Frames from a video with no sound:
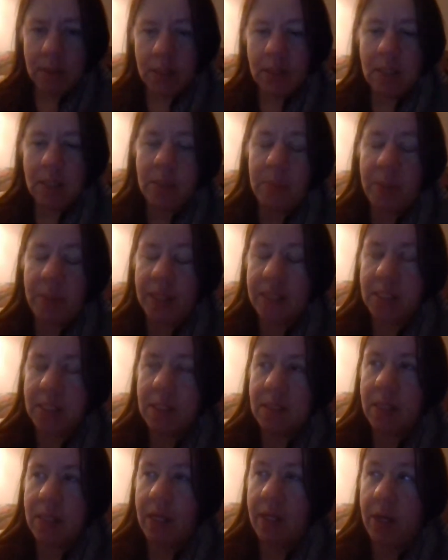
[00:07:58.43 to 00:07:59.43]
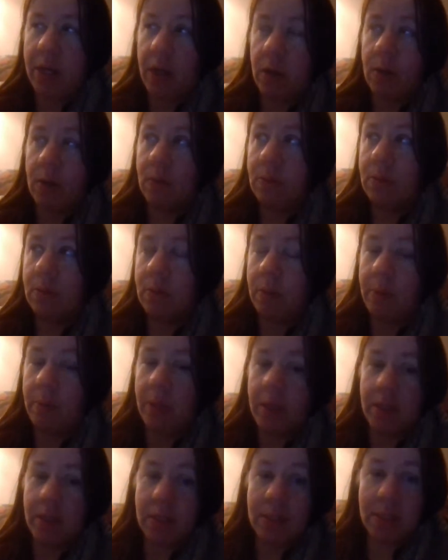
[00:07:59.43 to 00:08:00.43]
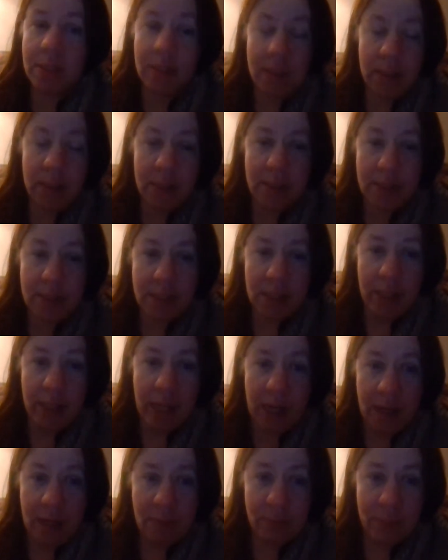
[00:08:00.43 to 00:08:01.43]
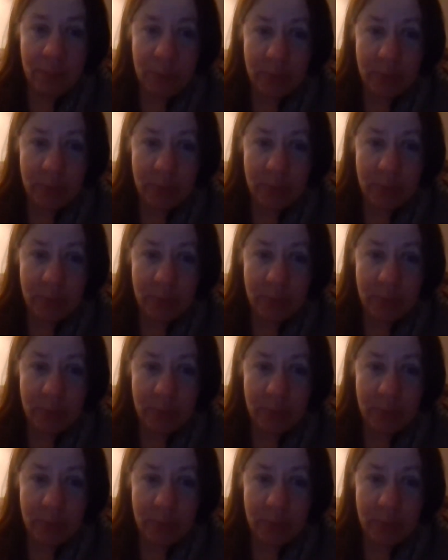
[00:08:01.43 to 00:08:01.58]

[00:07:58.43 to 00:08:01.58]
as best as I know, is late.